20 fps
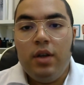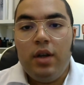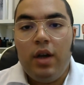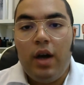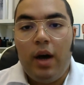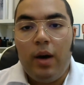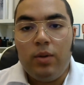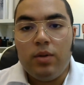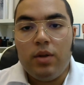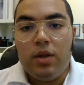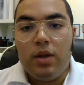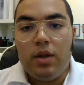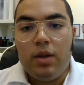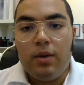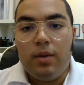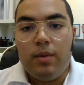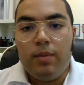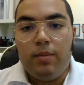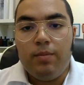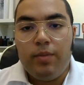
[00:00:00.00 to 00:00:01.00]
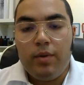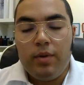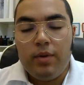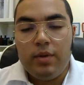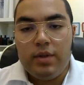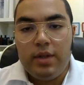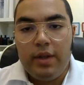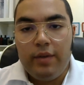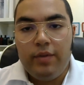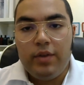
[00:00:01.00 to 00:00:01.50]
I'll
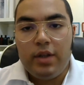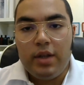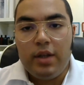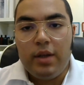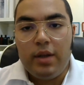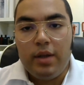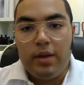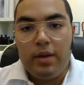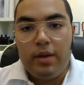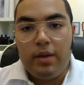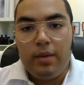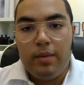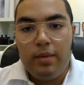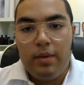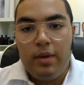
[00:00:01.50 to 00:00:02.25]
definitely